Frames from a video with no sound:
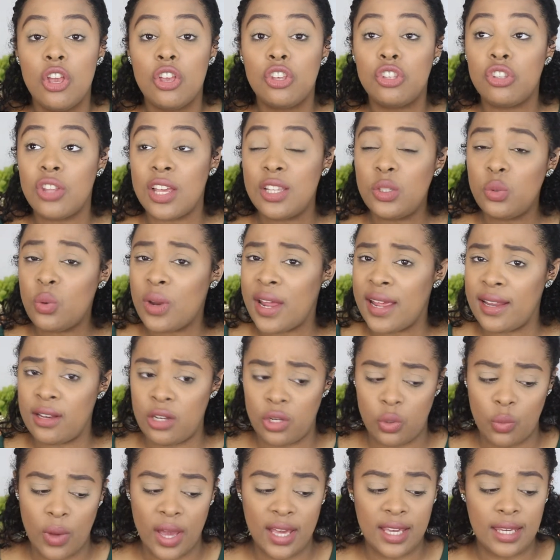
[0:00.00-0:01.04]
So that's what I
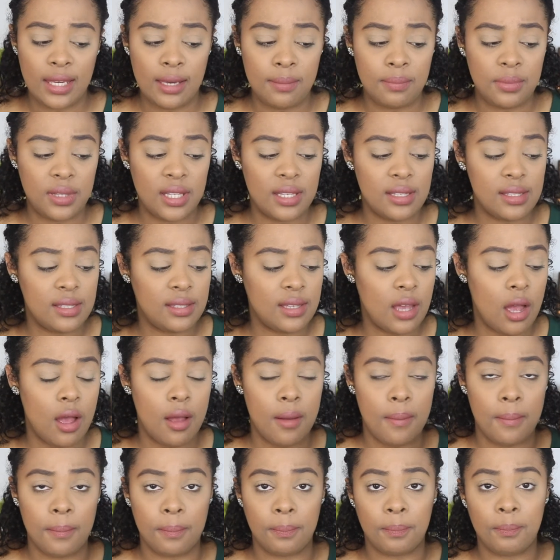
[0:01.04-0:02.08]
do. I keep this
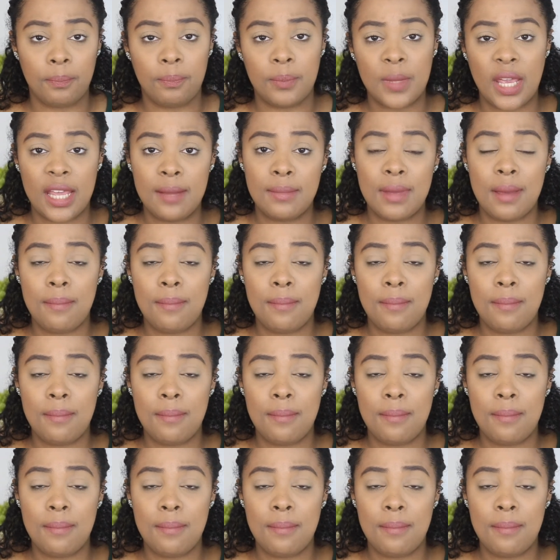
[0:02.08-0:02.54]
in